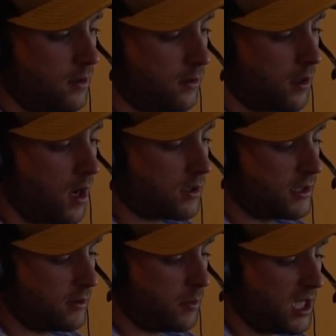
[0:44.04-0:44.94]
locks
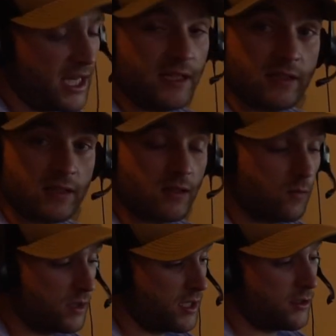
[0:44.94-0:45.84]
in place,
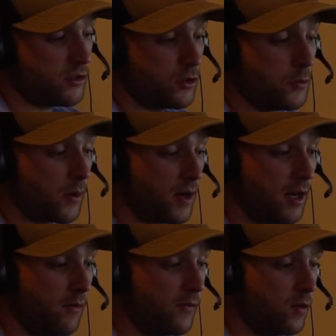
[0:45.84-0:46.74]
which is super
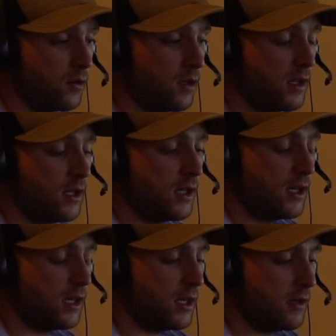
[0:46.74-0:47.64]
helpful.
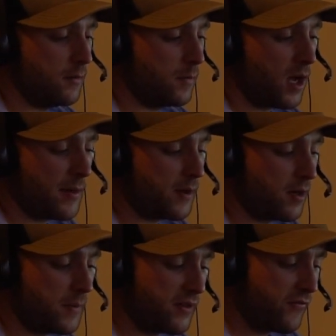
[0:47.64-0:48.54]
I'm not
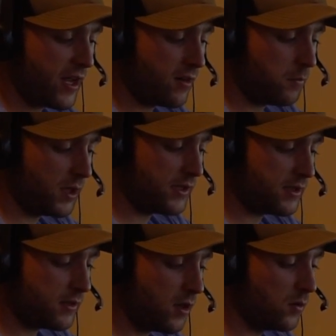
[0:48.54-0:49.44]
a big fan of blades
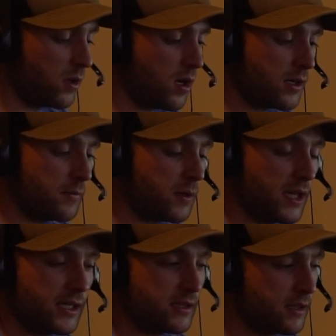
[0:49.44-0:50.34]
that don't lock in
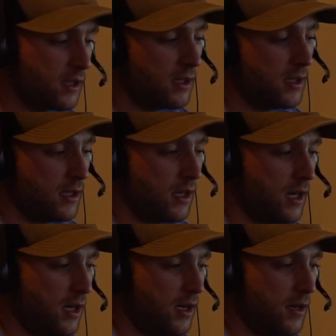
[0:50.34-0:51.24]
place,
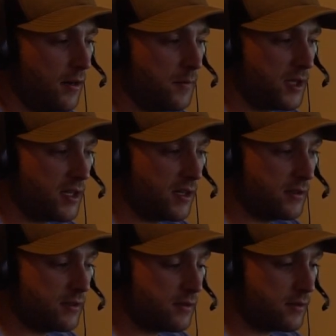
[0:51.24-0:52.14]

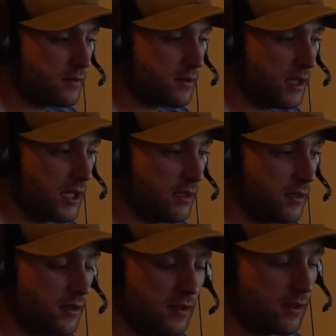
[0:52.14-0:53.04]
because
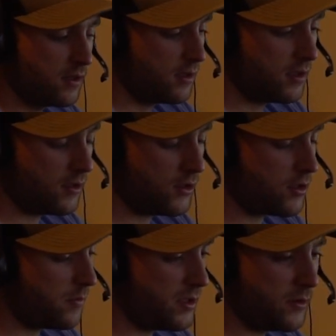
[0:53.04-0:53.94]
then you
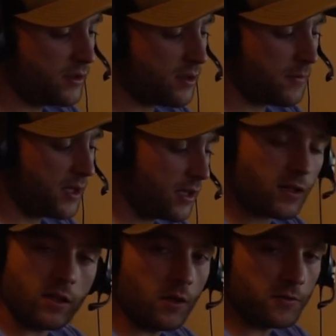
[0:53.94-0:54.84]
could be doing something, it
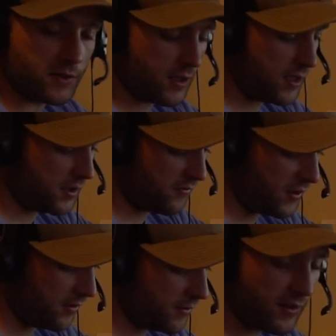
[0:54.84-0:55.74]
close and cut your
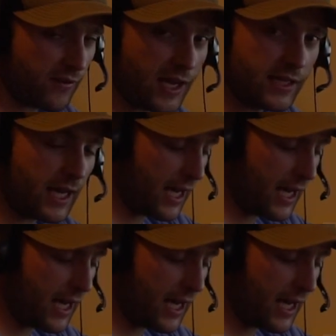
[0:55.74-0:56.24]
fingers. I've had that